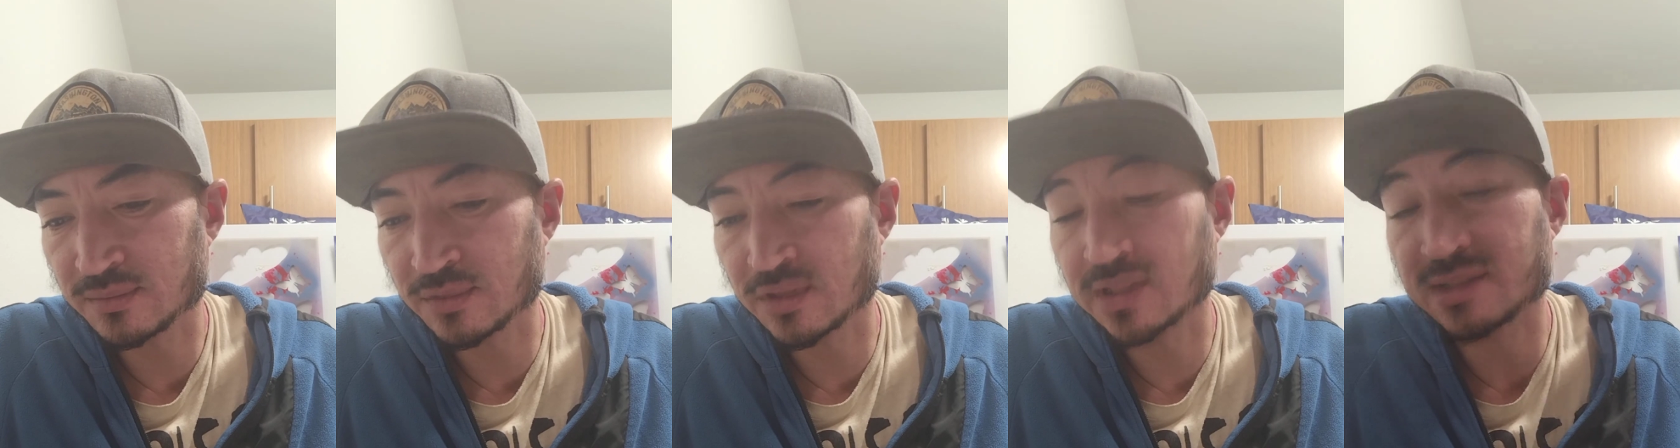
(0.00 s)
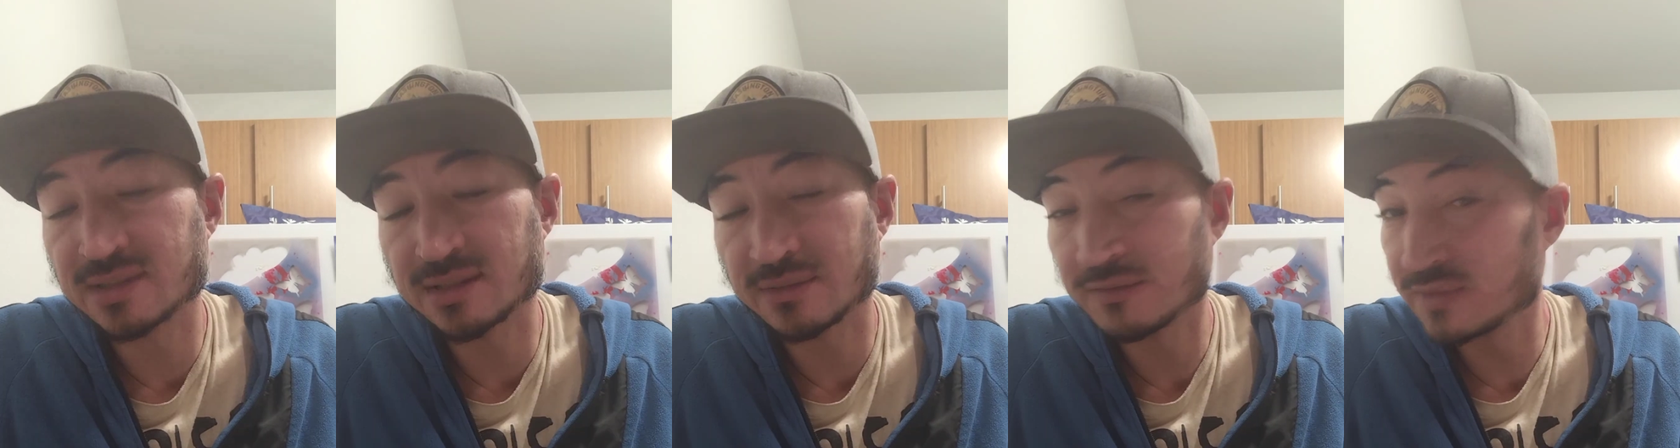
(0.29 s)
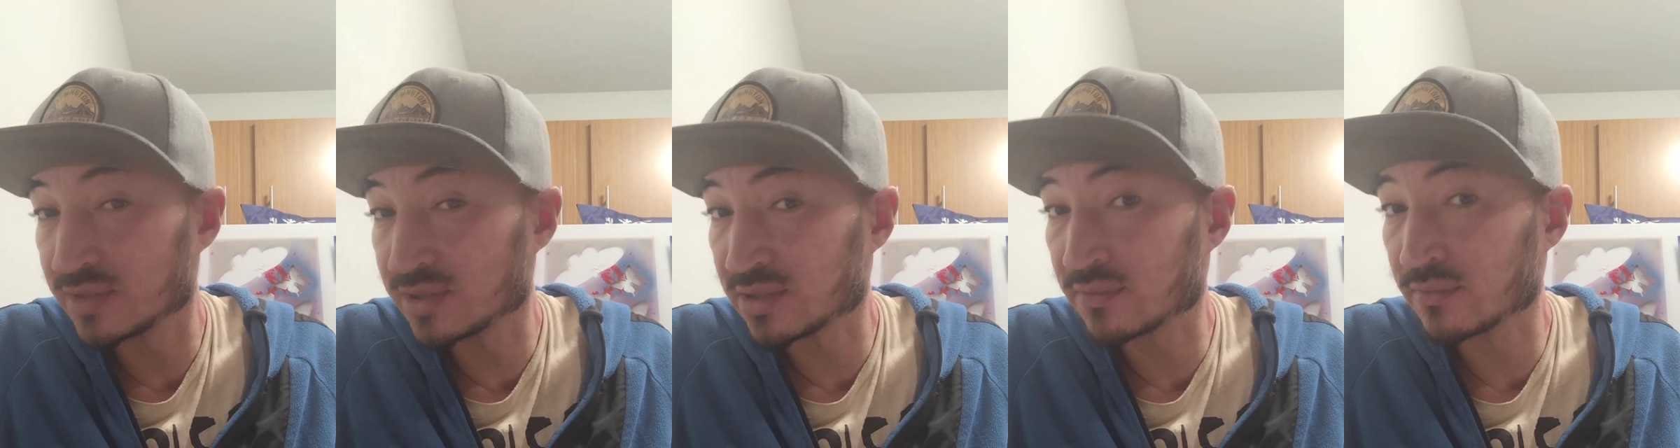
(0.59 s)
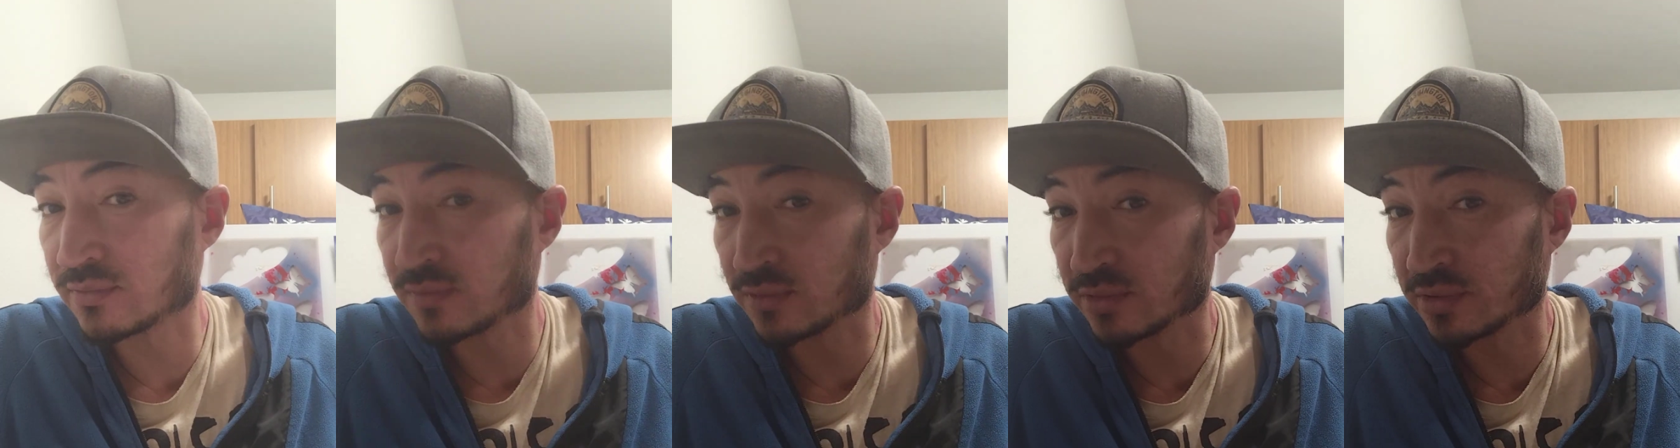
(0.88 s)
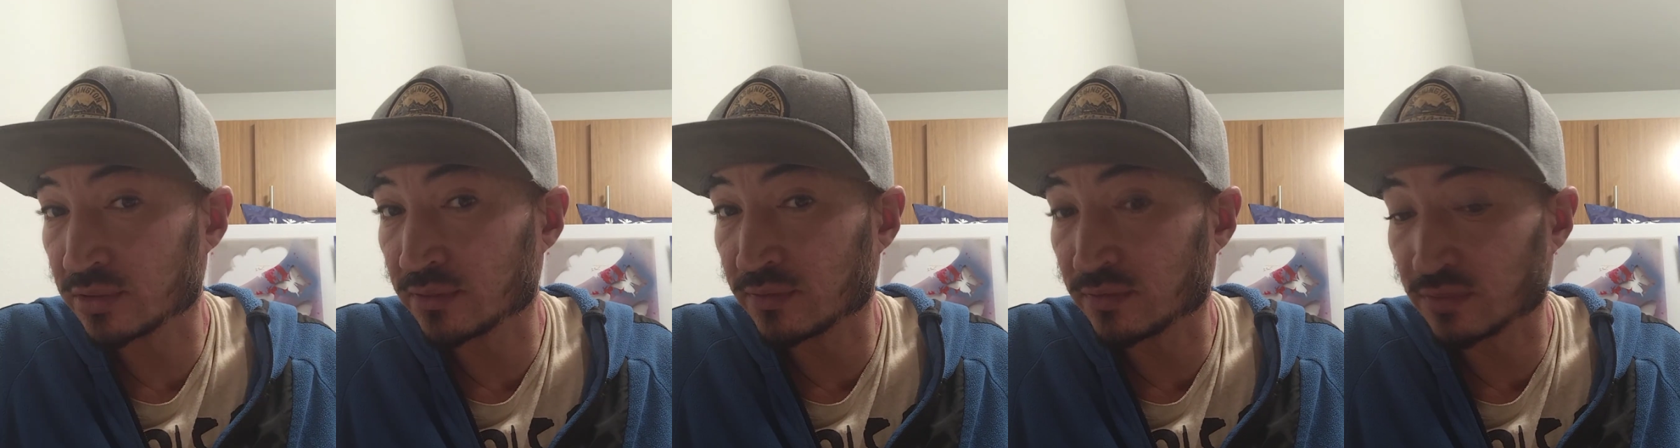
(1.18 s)
but sufficient
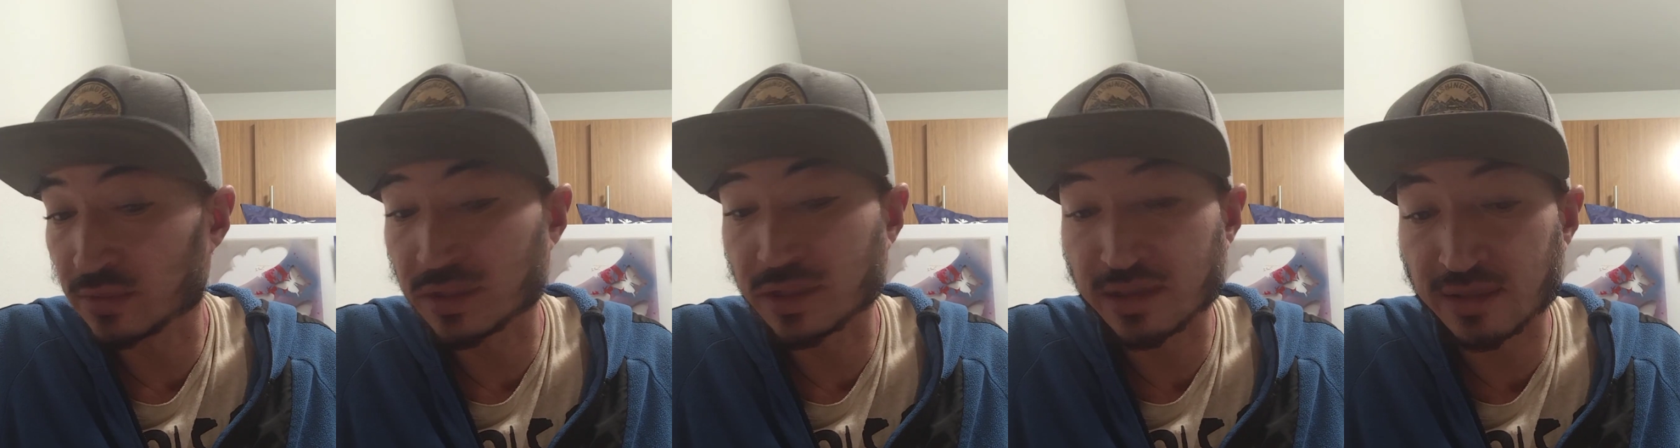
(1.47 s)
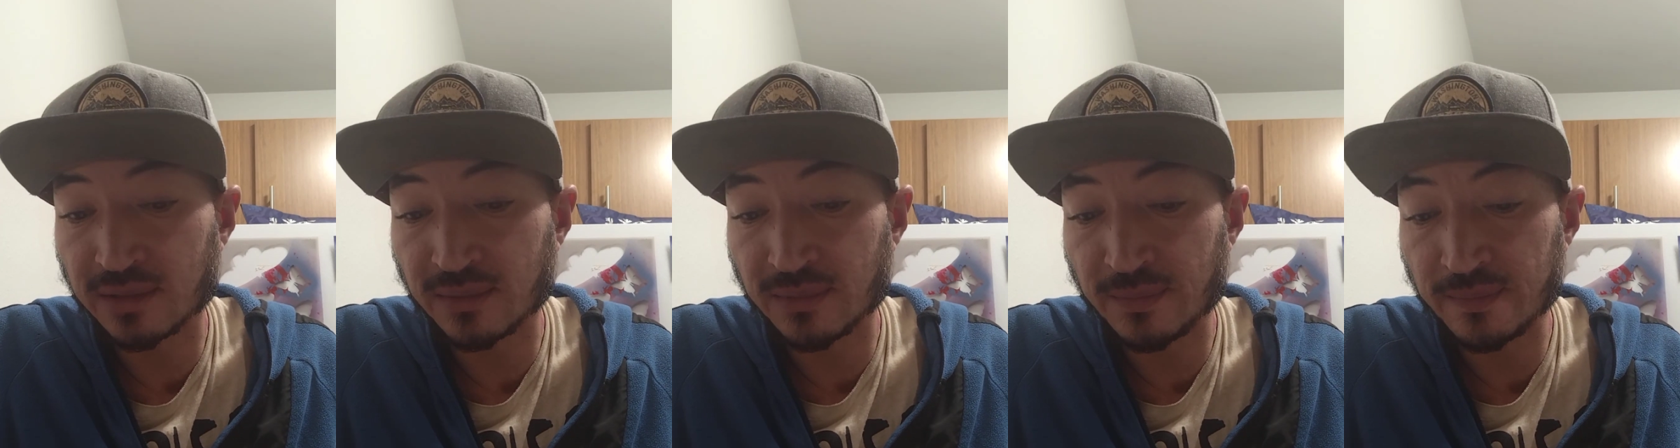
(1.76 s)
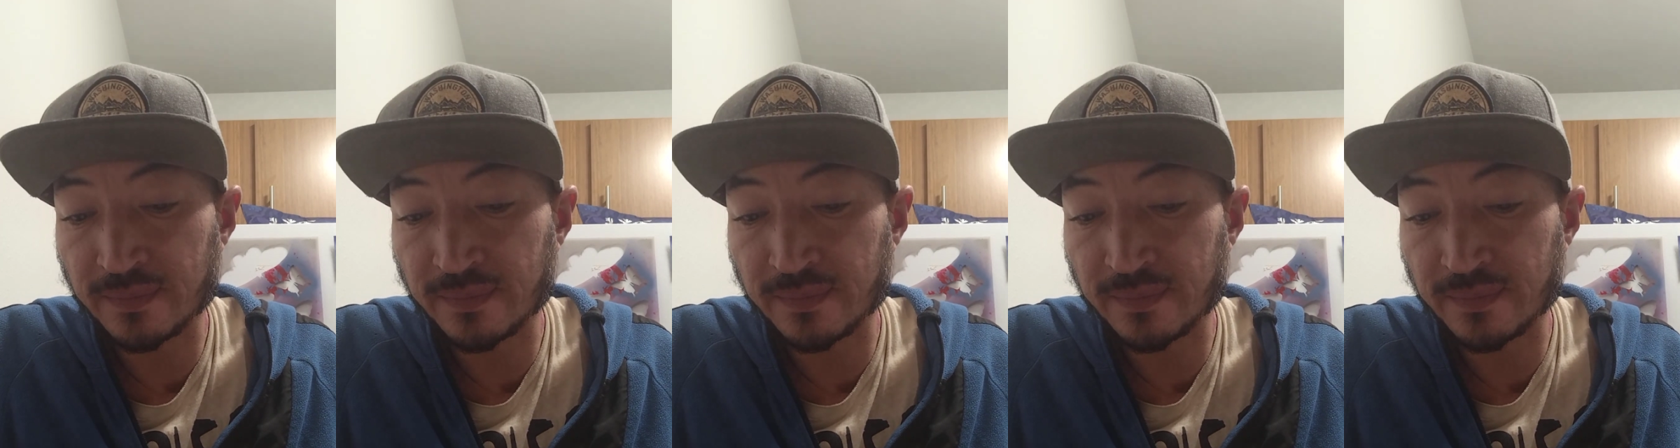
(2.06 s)
for you for now.